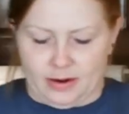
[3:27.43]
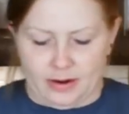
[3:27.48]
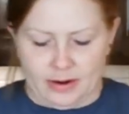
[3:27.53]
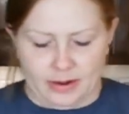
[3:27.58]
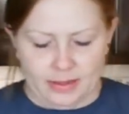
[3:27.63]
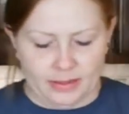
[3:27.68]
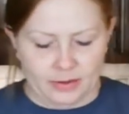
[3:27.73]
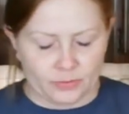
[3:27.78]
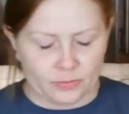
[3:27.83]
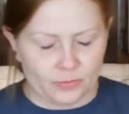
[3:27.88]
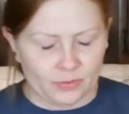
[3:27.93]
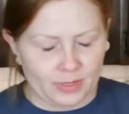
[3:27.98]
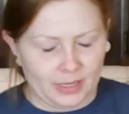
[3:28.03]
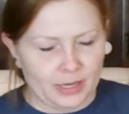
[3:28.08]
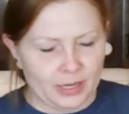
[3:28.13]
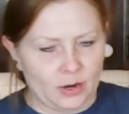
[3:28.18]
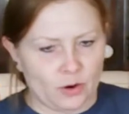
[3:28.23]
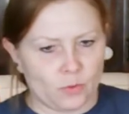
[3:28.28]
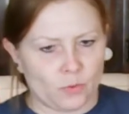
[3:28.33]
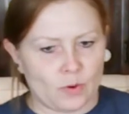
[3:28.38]
And there's
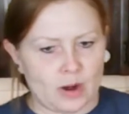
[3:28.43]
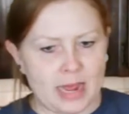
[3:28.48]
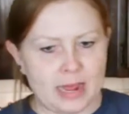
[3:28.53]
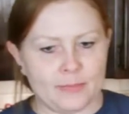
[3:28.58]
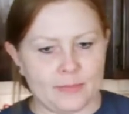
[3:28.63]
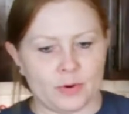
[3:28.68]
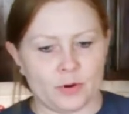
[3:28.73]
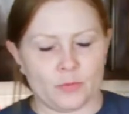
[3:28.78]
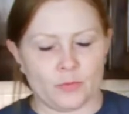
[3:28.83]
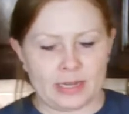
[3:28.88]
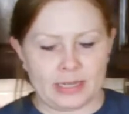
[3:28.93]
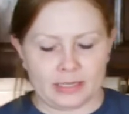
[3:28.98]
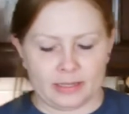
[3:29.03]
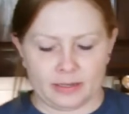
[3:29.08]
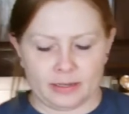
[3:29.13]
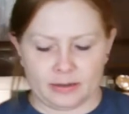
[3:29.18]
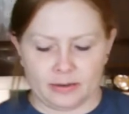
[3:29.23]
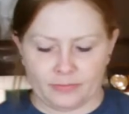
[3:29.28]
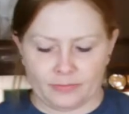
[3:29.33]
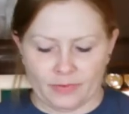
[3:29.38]
really no rhyme or
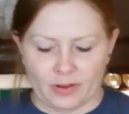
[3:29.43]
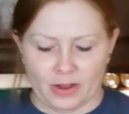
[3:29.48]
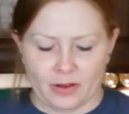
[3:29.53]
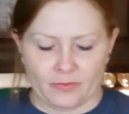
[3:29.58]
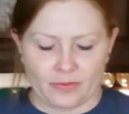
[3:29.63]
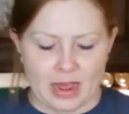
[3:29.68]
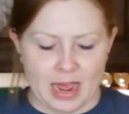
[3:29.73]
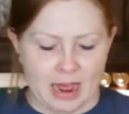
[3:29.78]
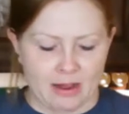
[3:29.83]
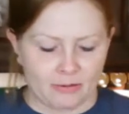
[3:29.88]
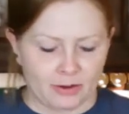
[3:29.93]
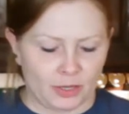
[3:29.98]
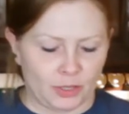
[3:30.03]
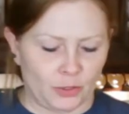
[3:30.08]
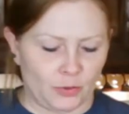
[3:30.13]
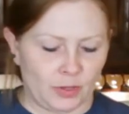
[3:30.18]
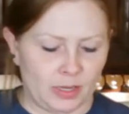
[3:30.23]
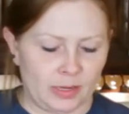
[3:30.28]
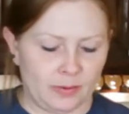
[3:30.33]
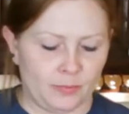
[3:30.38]
reason of how to
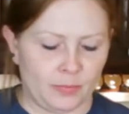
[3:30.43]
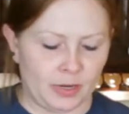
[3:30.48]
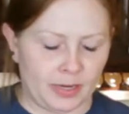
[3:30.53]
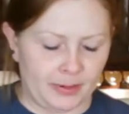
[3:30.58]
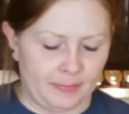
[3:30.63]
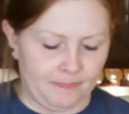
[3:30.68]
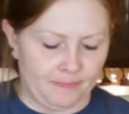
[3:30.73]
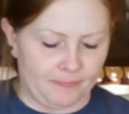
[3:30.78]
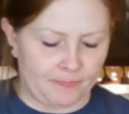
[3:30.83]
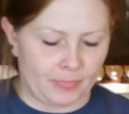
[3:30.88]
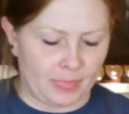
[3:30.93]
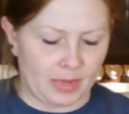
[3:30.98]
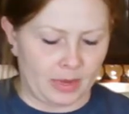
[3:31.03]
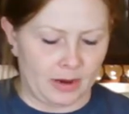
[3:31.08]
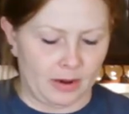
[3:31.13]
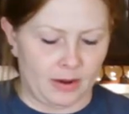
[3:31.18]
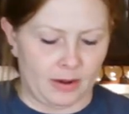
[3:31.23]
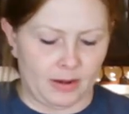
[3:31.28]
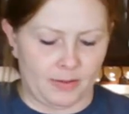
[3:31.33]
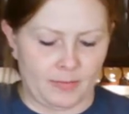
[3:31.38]
do it, but
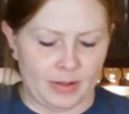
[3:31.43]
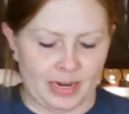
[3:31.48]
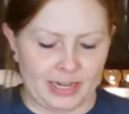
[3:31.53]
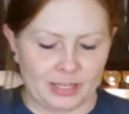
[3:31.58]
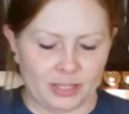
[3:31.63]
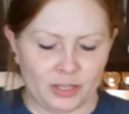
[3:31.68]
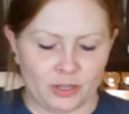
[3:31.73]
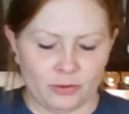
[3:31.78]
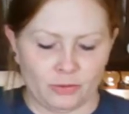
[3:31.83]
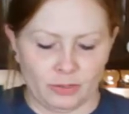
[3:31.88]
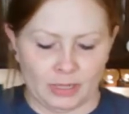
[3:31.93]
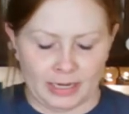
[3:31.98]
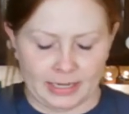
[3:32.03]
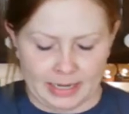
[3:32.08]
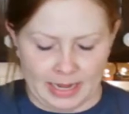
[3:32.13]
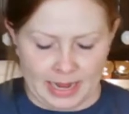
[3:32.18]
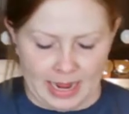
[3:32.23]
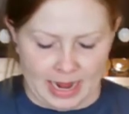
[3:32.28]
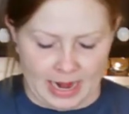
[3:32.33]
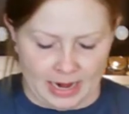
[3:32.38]
I do like
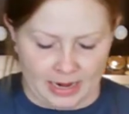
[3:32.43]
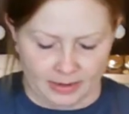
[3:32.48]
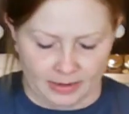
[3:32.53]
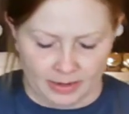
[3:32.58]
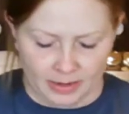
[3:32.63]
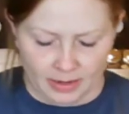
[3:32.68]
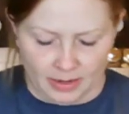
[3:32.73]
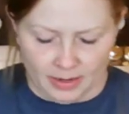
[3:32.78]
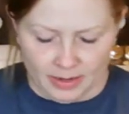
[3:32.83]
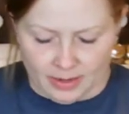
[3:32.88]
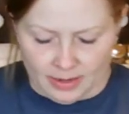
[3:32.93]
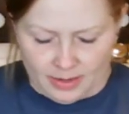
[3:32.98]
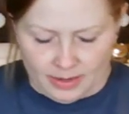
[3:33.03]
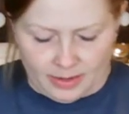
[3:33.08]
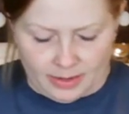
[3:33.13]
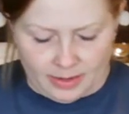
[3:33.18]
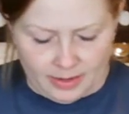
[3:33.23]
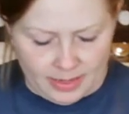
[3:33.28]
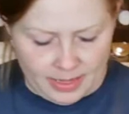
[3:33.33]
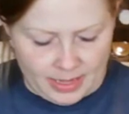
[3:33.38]
to add
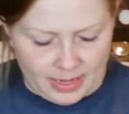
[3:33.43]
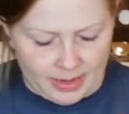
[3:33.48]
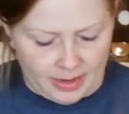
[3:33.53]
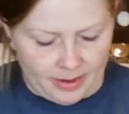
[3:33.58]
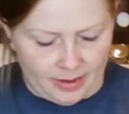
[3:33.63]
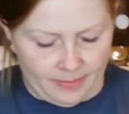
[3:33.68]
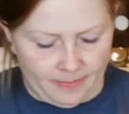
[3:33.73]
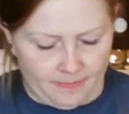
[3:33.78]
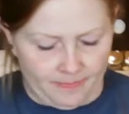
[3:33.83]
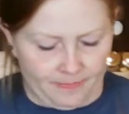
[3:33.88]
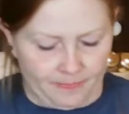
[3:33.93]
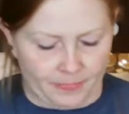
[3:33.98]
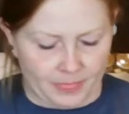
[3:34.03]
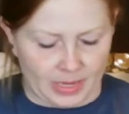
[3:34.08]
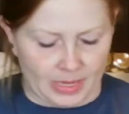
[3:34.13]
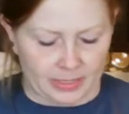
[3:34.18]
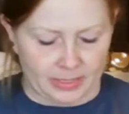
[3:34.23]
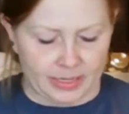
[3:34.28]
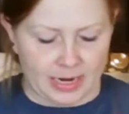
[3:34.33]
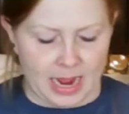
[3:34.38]
the
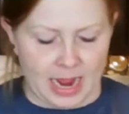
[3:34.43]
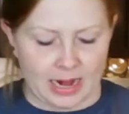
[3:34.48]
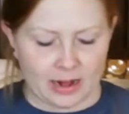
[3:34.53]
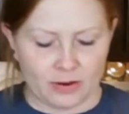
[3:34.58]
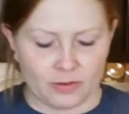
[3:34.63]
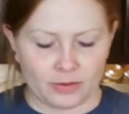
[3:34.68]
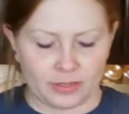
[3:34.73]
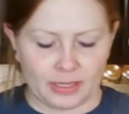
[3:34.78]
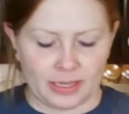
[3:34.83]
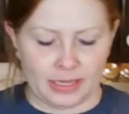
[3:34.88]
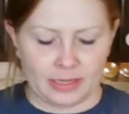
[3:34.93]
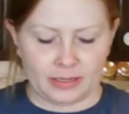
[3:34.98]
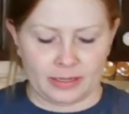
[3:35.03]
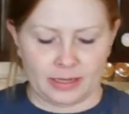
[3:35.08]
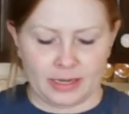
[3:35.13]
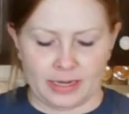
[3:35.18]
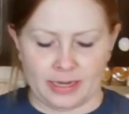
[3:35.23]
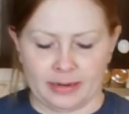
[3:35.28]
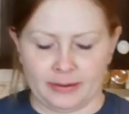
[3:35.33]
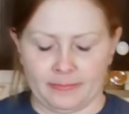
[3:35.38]
taco
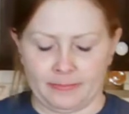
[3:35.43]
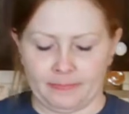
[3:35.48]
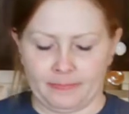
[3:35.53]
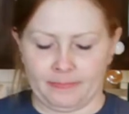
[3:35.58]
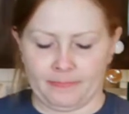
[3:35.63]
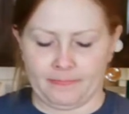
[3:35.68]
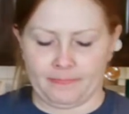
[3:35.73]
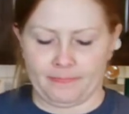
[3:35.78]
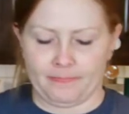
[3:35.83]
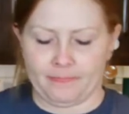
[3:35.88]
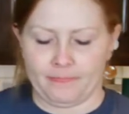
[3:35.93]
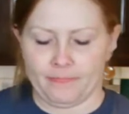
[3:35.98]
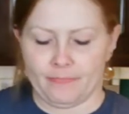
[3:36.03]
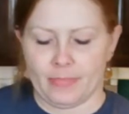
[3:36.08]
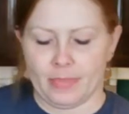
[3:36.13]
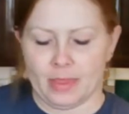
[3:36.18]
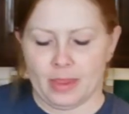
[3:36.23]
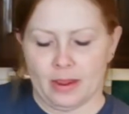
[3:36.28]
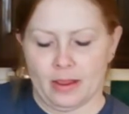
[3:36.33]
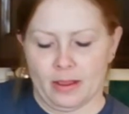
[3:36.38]
seasoning
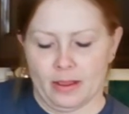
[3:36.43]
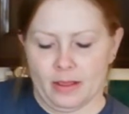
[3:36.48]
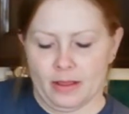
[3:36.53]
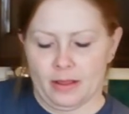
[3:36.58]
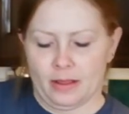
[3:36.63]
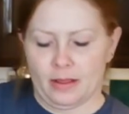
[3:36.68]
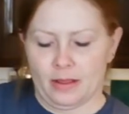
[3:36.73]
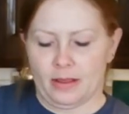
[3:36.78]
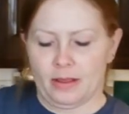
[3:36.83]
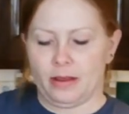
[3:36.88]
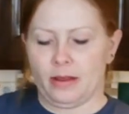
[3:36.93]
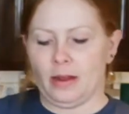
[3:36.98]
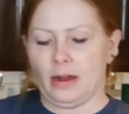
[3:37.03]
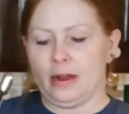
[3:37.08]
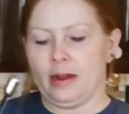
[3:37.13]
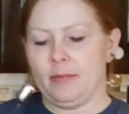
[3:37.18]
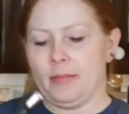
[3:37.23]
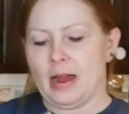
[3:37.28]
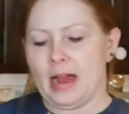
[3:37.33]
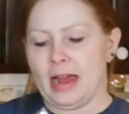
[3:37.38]

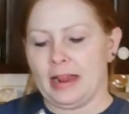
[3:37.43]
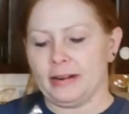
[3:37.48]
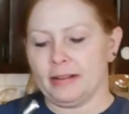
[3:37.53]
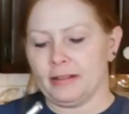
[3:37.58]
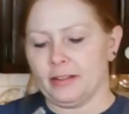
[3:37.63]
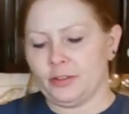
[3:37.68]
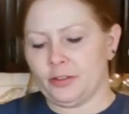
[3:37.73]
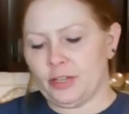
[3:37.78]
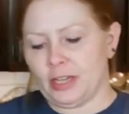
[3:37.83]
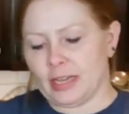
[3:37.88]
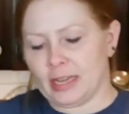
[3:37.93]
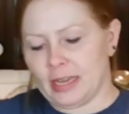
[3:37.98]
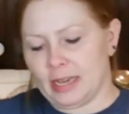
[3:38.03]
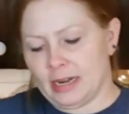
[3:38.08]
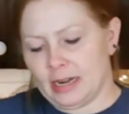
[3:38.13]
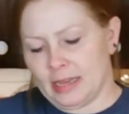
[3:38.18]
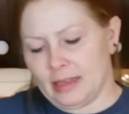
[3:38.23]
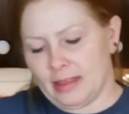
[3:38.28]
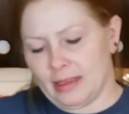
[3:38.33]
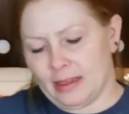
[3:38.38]
onto the
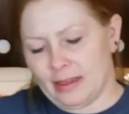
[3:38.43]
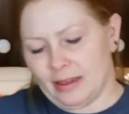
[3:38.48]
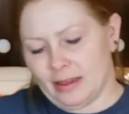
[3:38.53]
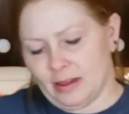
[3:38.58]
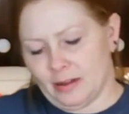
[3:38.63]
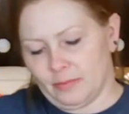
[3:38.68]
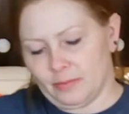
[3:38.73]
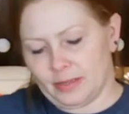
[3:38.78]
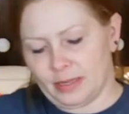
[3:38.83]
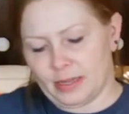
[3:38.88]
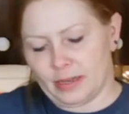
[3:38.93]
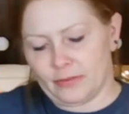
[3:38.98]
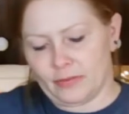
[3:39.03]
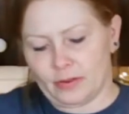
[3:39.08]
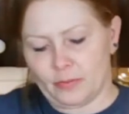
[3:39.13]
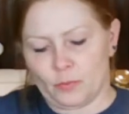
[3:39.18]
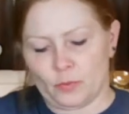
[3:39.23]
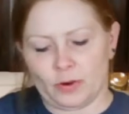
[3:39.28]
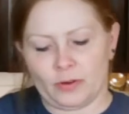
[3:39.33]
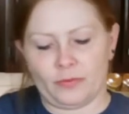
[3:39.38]
chicken. I think it helps to give
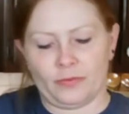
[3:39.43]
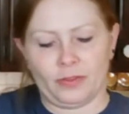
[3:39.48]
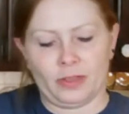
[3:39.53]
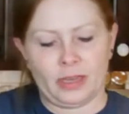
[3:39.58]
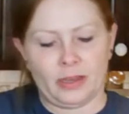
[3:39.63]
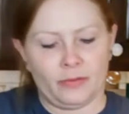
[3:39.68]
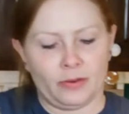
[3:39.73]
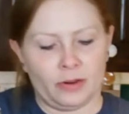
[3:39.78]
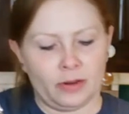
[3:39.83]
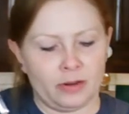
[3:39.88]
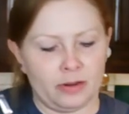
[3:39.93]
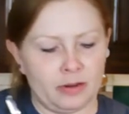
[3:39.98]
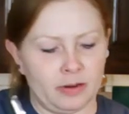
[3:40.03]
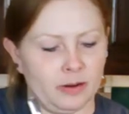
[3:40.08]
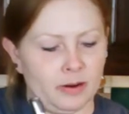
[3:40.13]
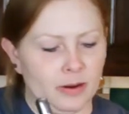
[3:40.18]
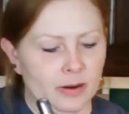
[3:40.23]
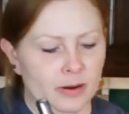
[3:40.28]
it more flavor.